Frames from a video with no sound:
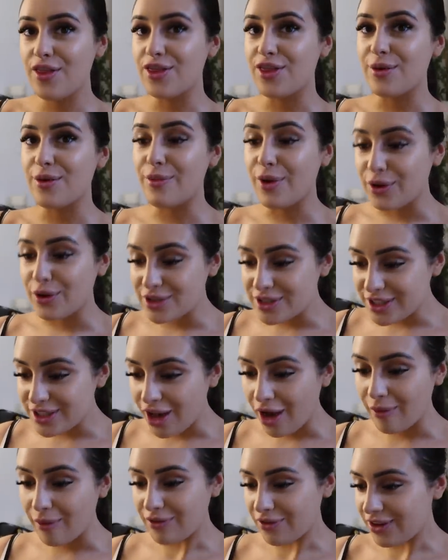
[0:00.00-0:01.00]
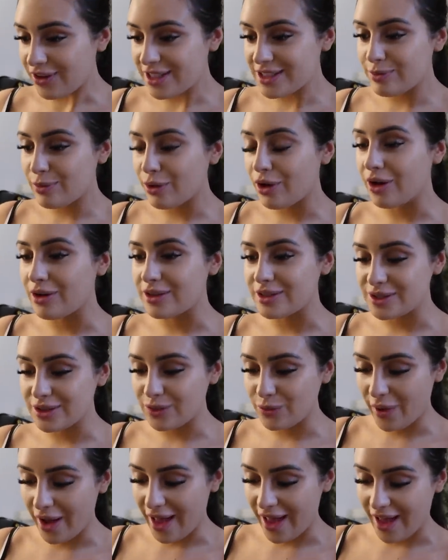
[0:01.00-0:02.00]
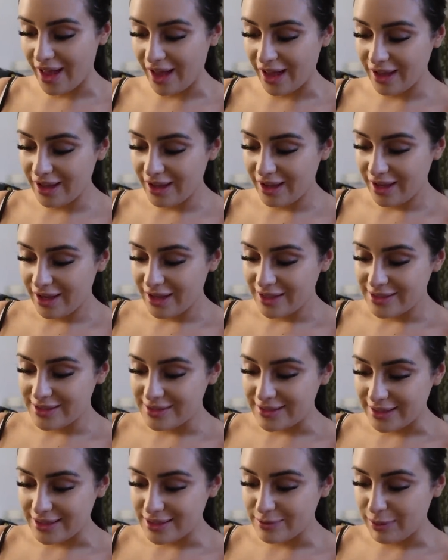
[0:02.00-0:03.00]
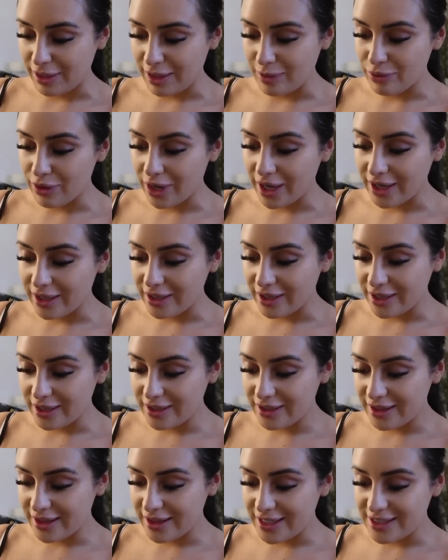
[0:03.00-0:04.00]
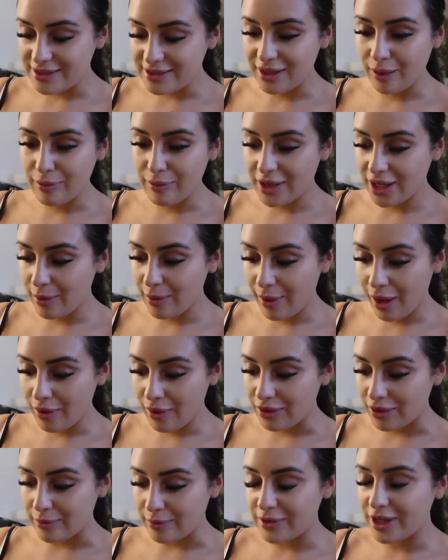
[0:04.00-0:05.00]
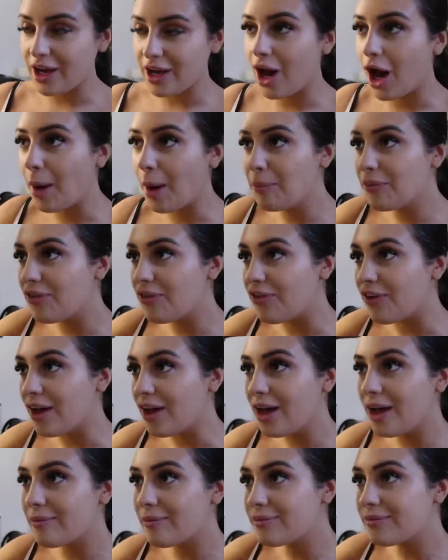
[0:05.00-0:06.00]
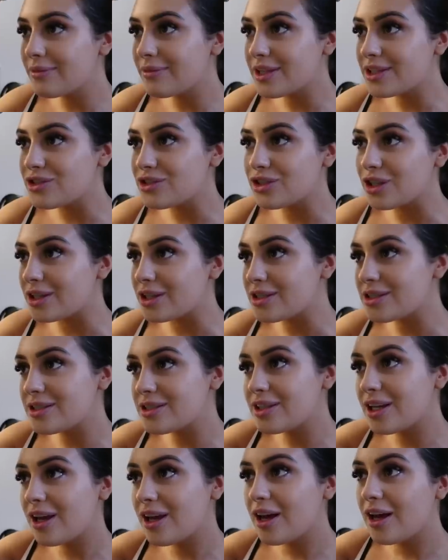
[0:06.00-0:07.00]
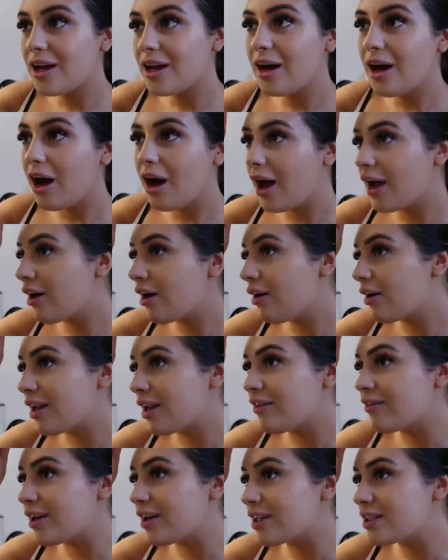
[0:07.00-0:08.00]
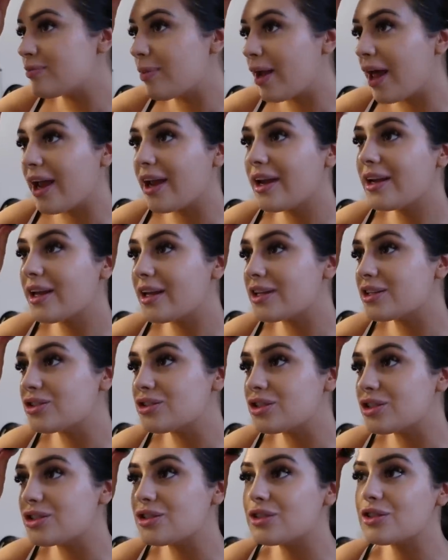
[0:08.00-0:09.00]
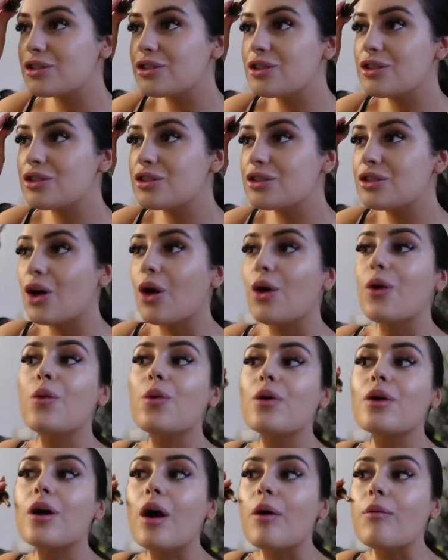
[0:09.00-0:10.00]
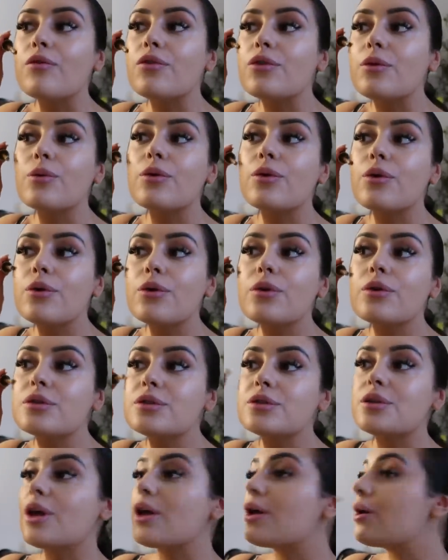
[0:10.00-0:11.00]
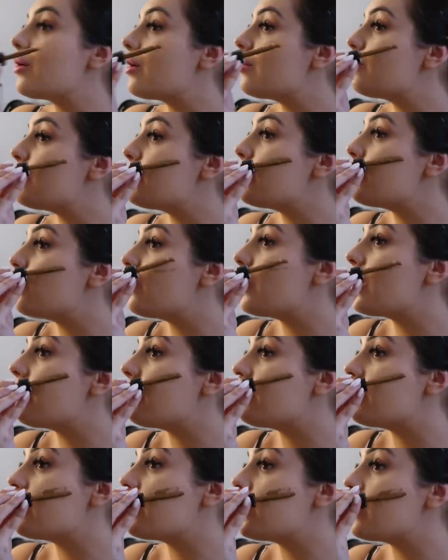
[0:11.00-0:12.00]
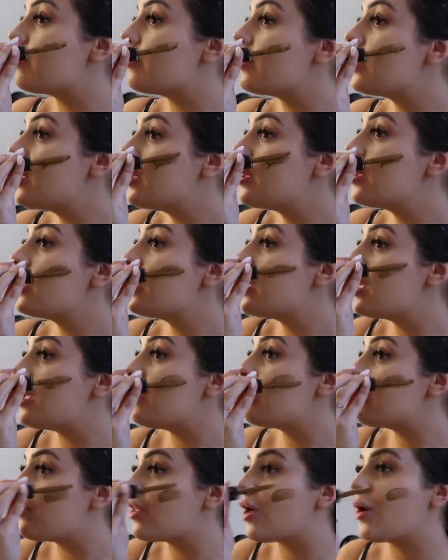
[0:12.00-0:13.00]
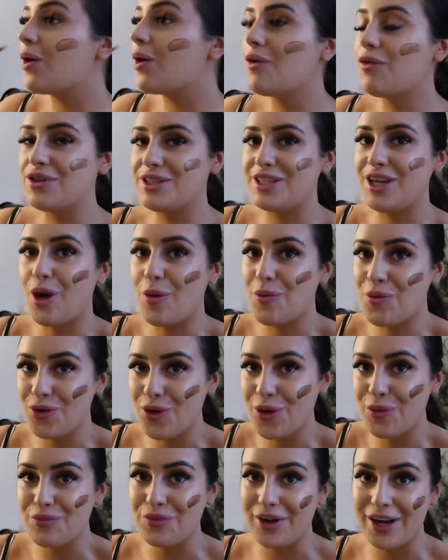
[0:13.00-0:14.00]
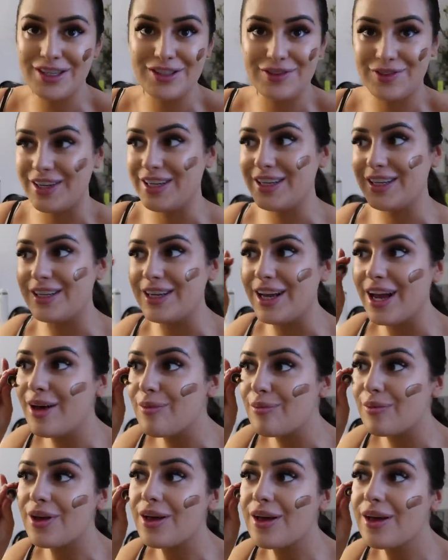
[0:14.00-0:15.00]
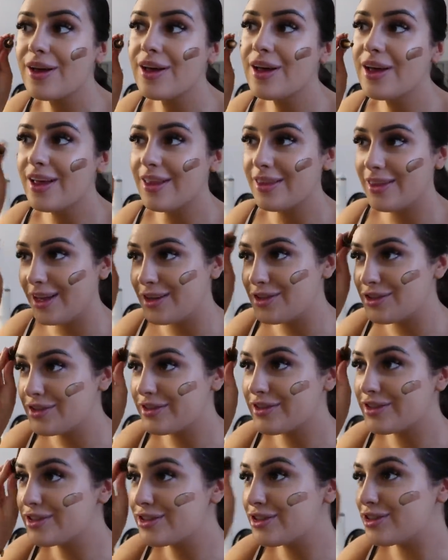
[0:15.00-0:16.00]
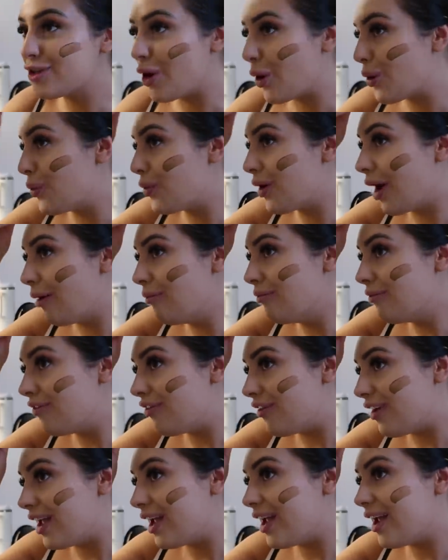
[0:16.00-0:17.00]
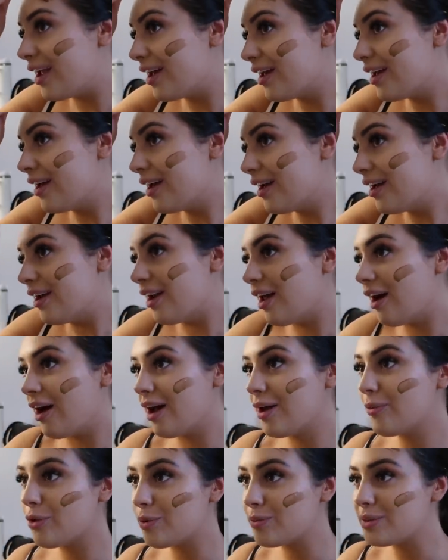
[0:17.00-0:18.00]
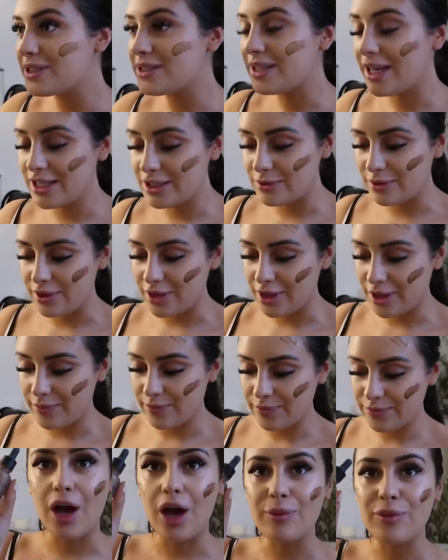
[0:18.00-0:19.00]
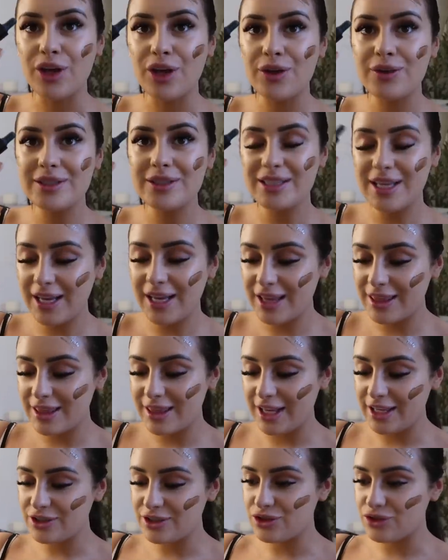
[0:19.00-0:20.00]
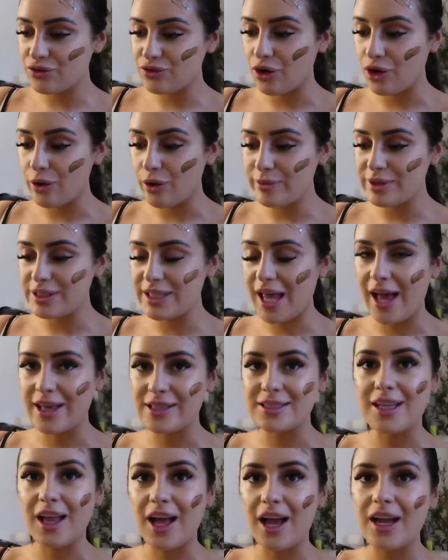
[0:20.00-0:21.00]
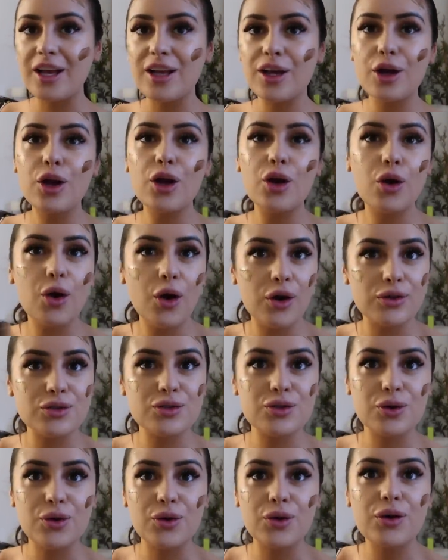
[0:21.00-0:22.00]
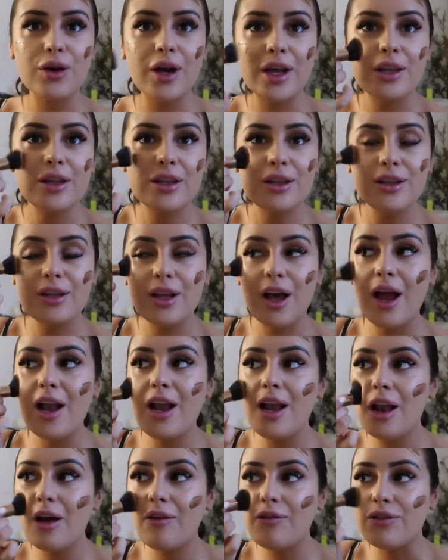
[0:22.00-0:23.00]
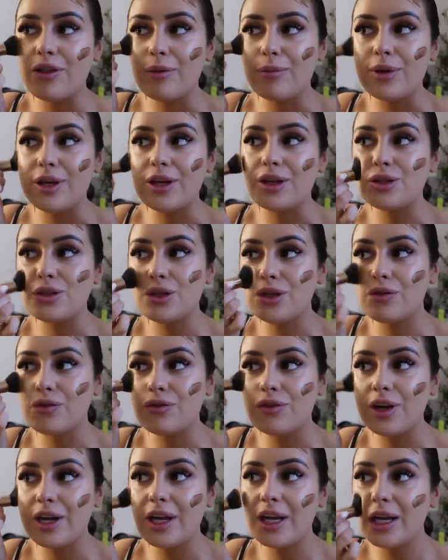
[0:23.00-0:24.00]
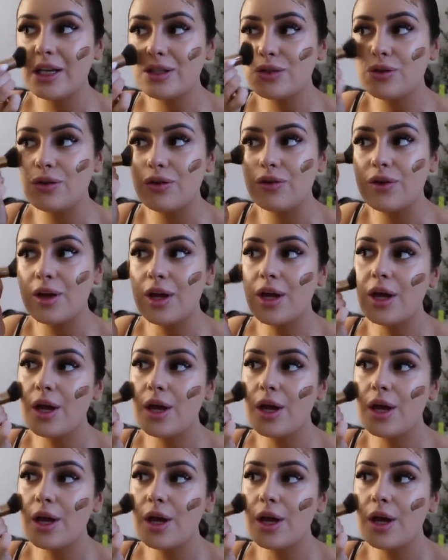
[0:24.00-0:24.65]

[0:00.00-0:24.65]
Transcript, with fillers: the most comfiest bras to wear since being pregnant. There's something about them. The comfort is just, I can't even explain. It's just so comfortable. So I've been wearing them even though obviously I'm not breastfeeding yet, but they're just so comfy. Like I'm obsessed with them. I'm using these drops as like contour and I love them because you can really sort of